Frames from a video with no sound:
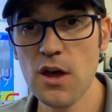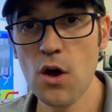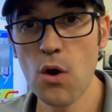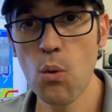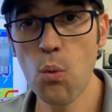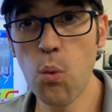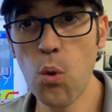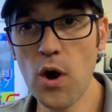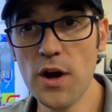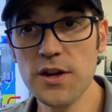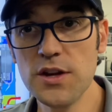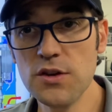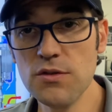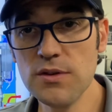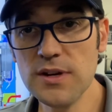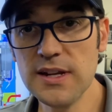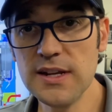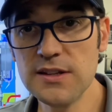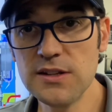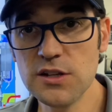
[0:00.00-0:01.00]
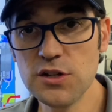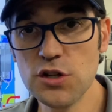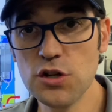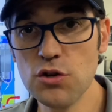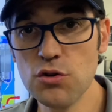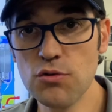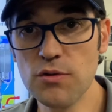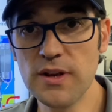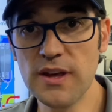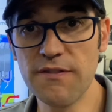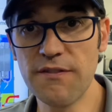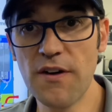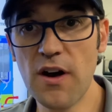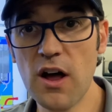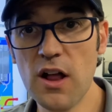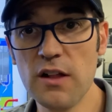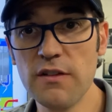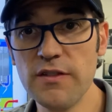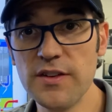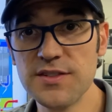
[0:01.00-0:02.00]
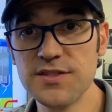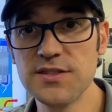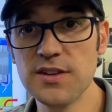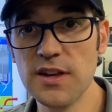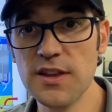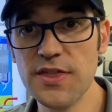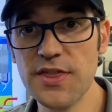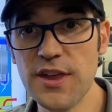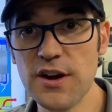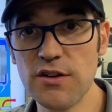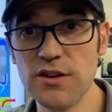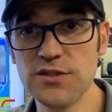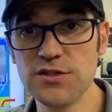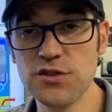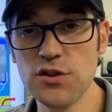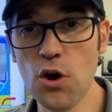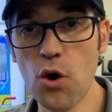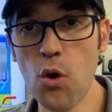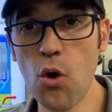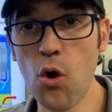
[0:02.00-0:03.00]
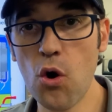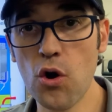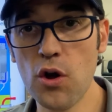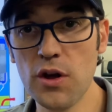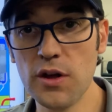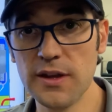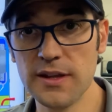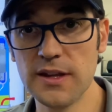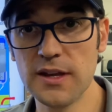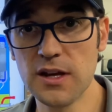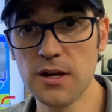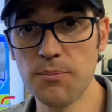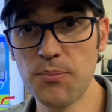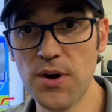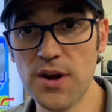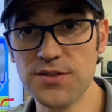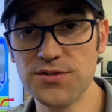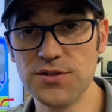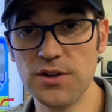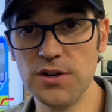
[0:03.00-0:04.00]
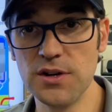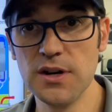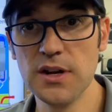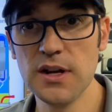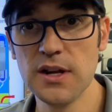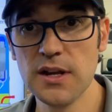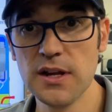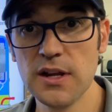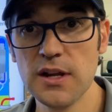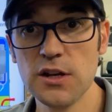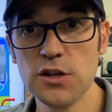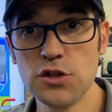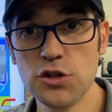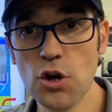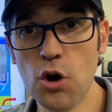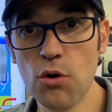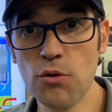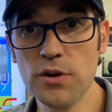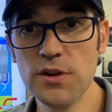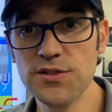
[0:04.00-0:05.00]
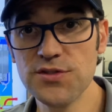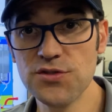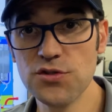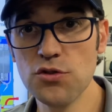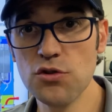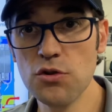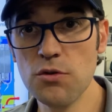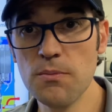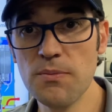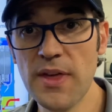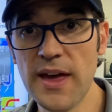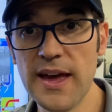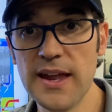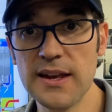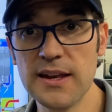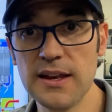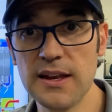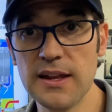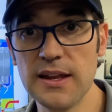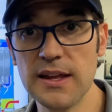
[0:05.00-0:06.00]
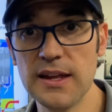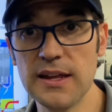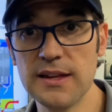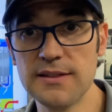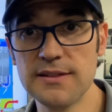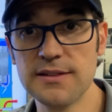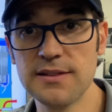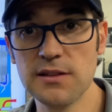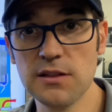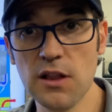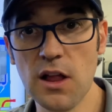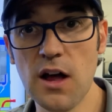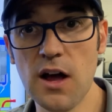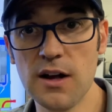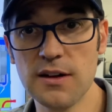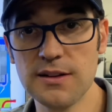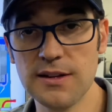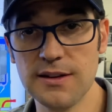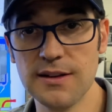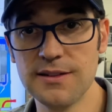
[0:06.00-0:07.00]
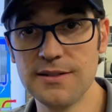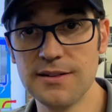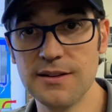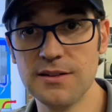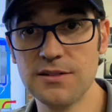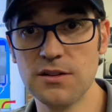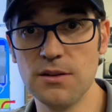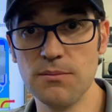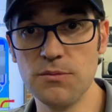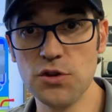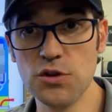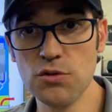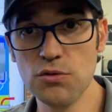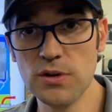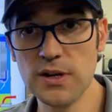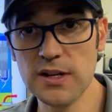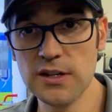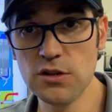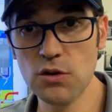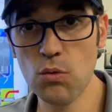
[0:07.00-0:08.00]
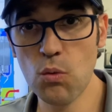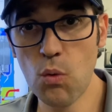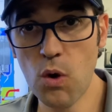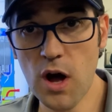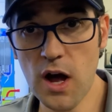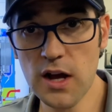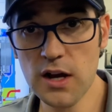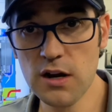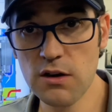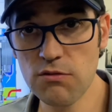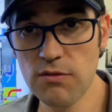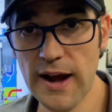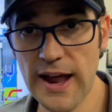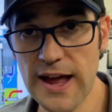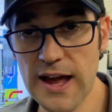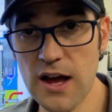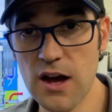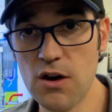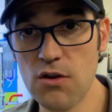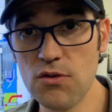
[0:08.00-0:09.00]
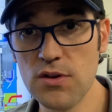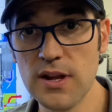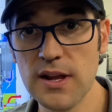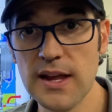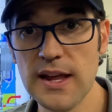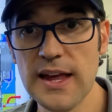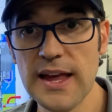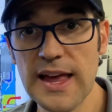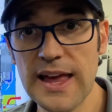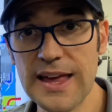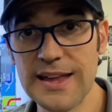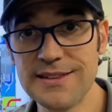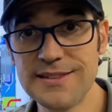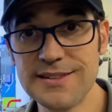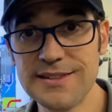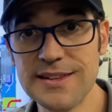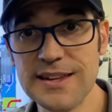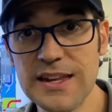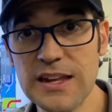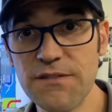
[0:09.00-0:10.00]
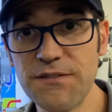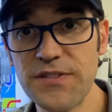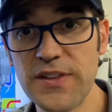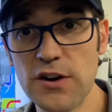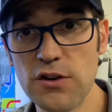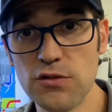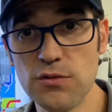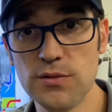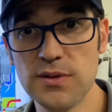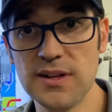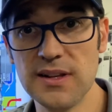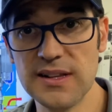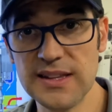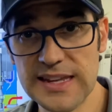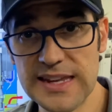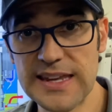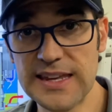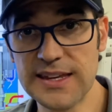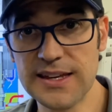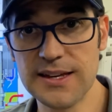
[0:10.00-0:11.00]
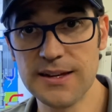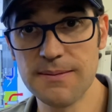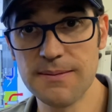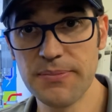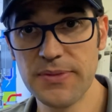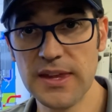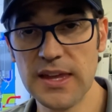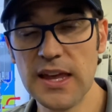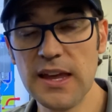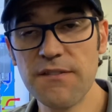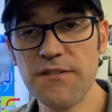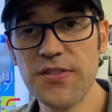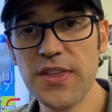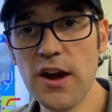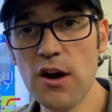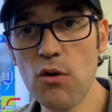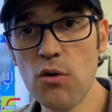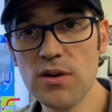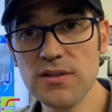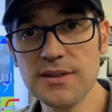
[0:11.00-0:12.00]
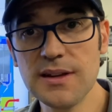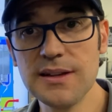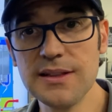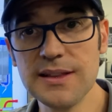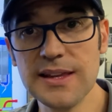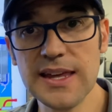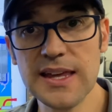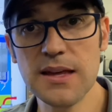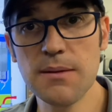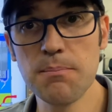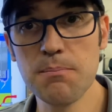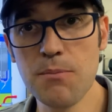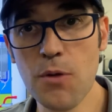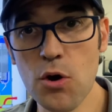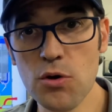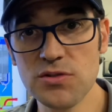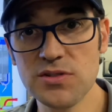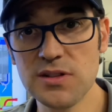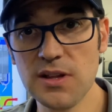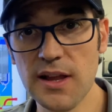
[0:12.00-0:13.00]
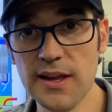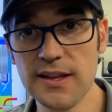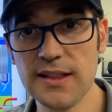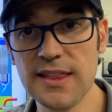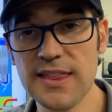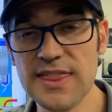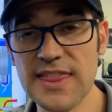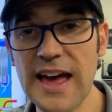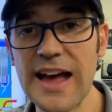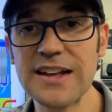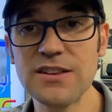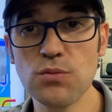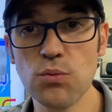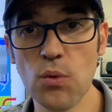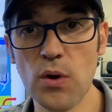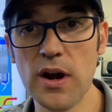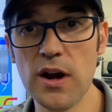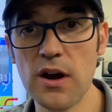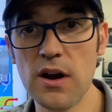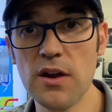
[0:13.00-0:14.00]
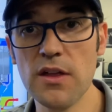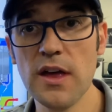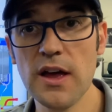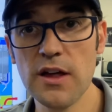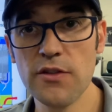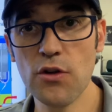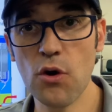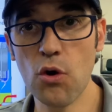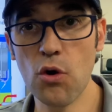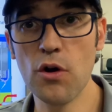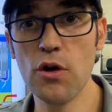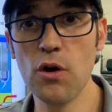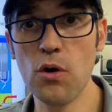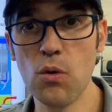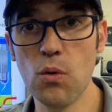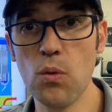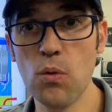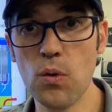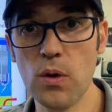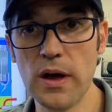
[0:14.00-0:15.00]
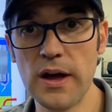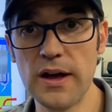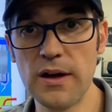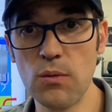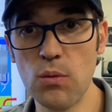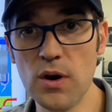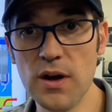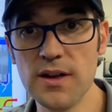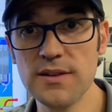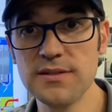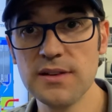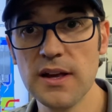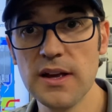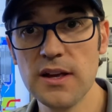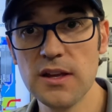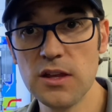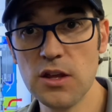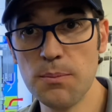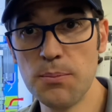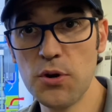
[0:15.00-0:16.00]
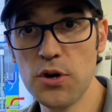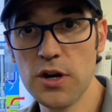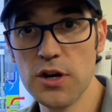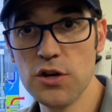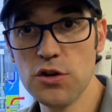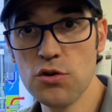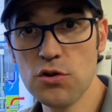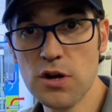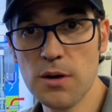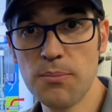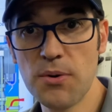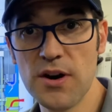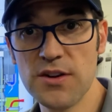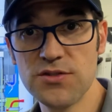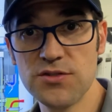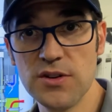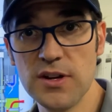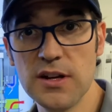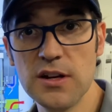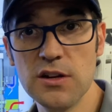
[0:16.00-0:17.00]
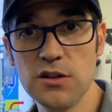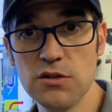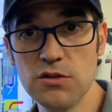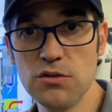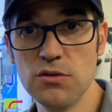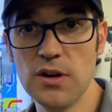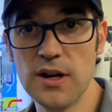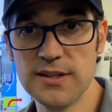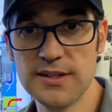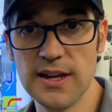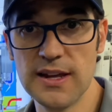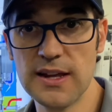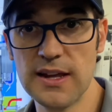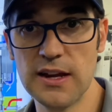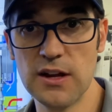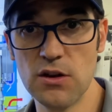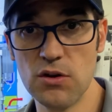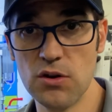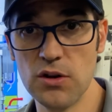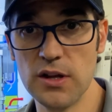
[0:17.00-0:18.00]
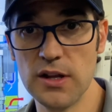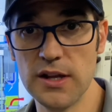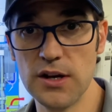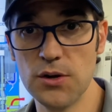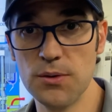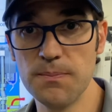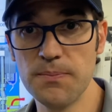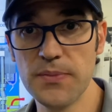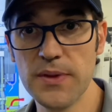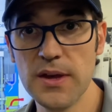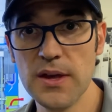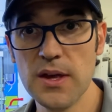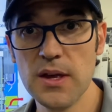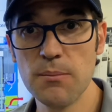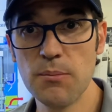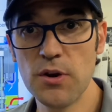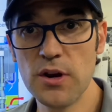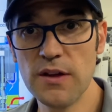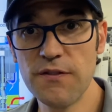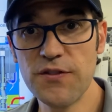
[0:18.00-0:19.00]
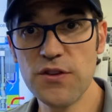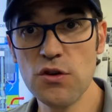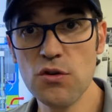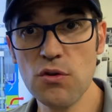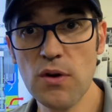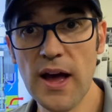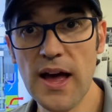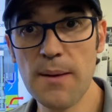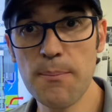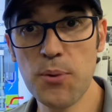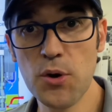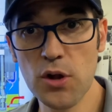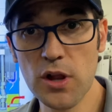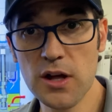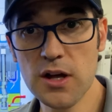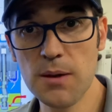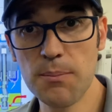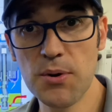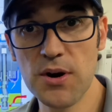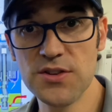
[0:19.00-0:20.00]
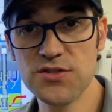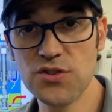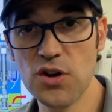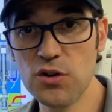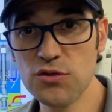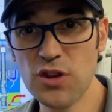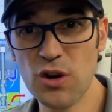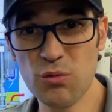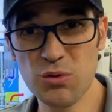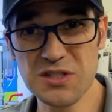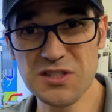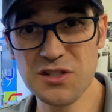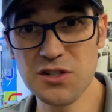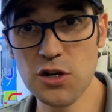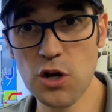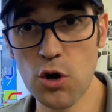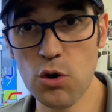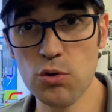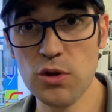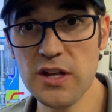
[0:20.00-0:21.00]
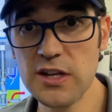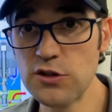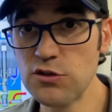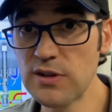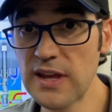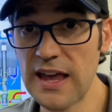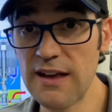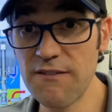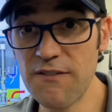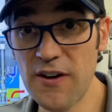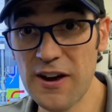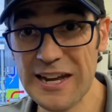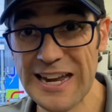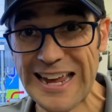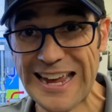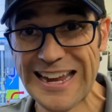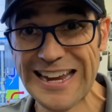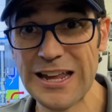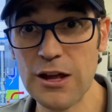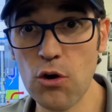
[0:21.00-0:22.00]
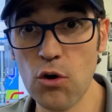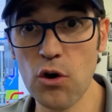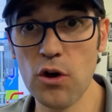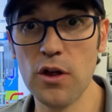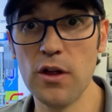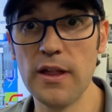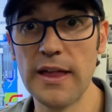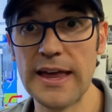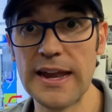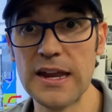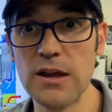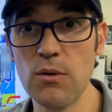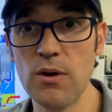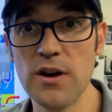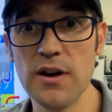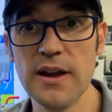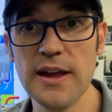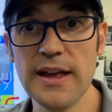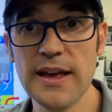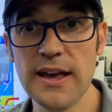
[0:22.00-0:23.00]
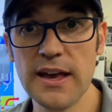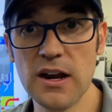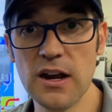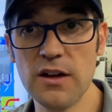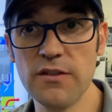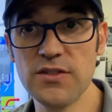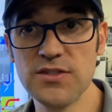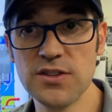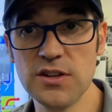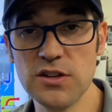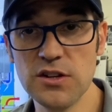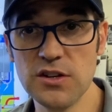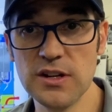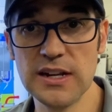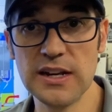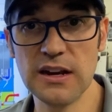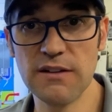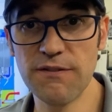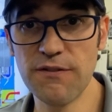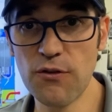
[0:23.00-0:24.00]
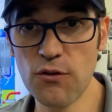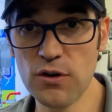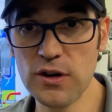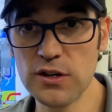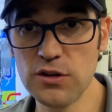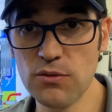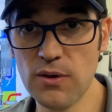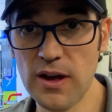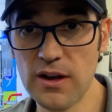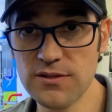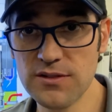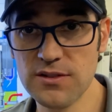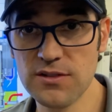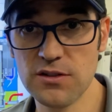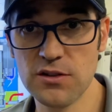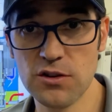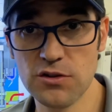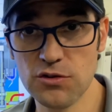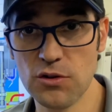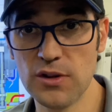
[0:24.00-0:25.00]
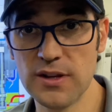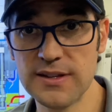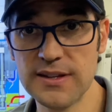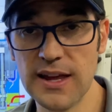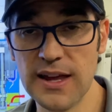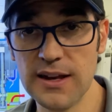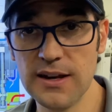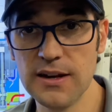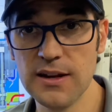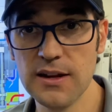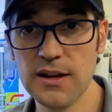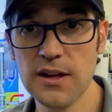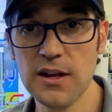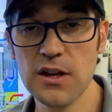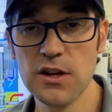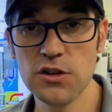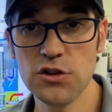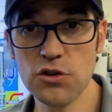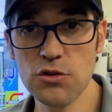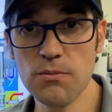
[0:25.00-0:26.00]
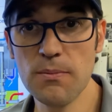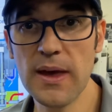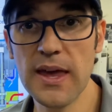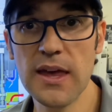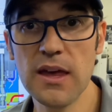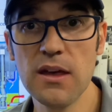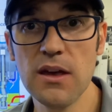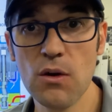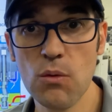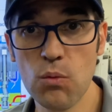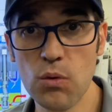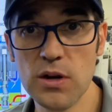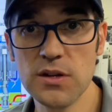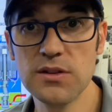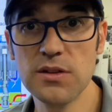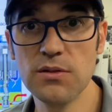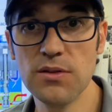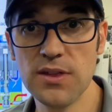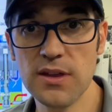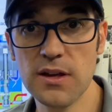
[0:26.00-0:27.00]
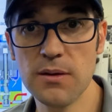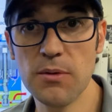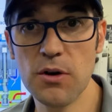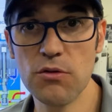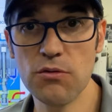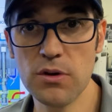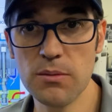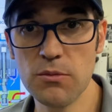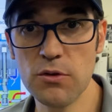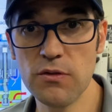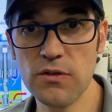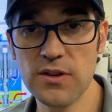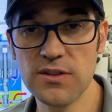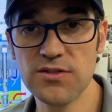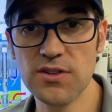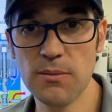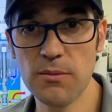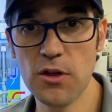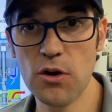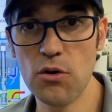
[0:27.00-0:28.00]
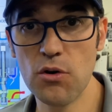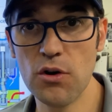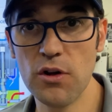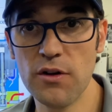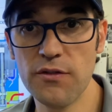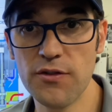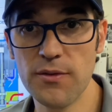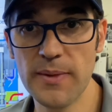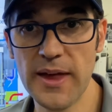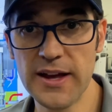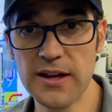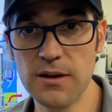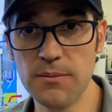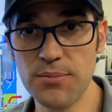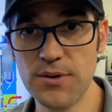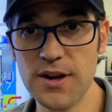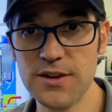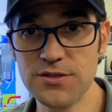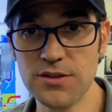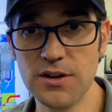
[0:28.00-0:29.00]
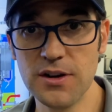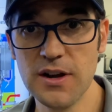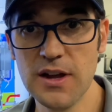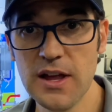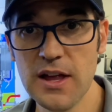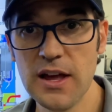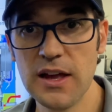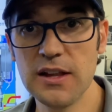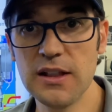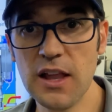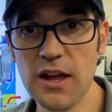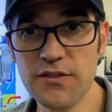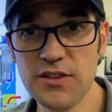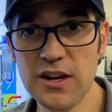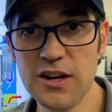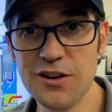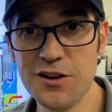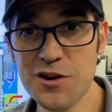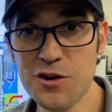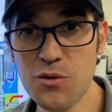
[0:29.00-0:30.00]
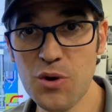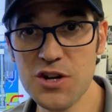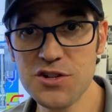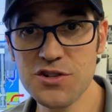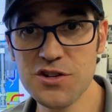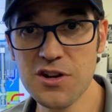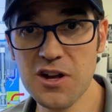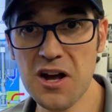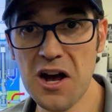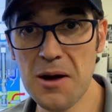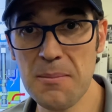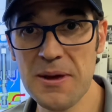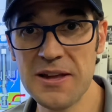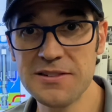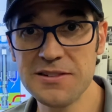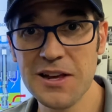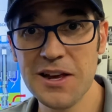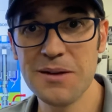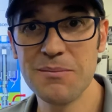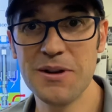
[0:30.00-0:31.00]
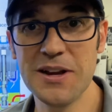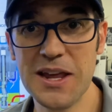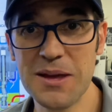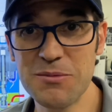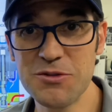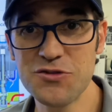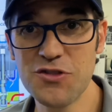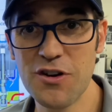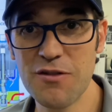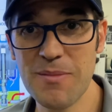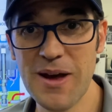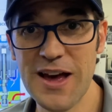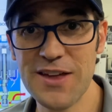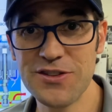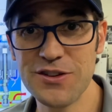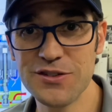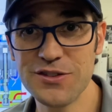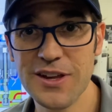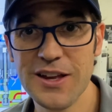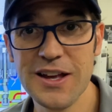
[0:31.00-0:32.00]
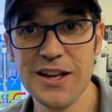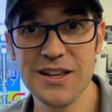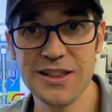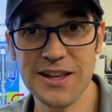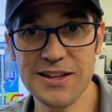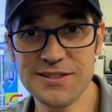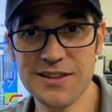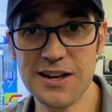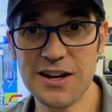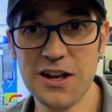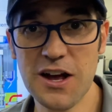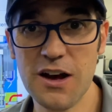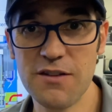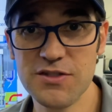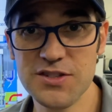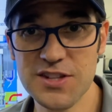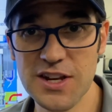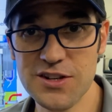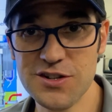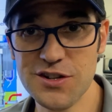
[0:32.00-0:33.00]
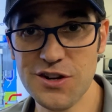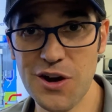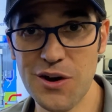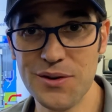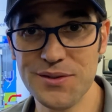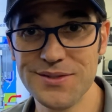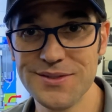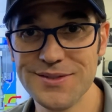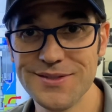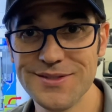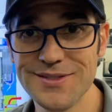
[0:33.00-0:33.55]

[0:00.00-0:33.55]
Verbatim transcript: what you need to do if all of a sudden there is no oil in the compressor. Don't assume that it's logged in the system. You need to walk around and see if there's a leak. If there was a leak, most likely that's where the oil uh, was. You put a new compressor in, you do not take any oil out. But if you pull a compressor out, there was no leaks, you can't find any oil anywhere, and all of a sudden you needed 42 ounces and there's only 10, you may want to think about removing some of the oil from that compressor. I'd love to hear your question or comments. My name is Trevor Matthews. Let's get a conversation going.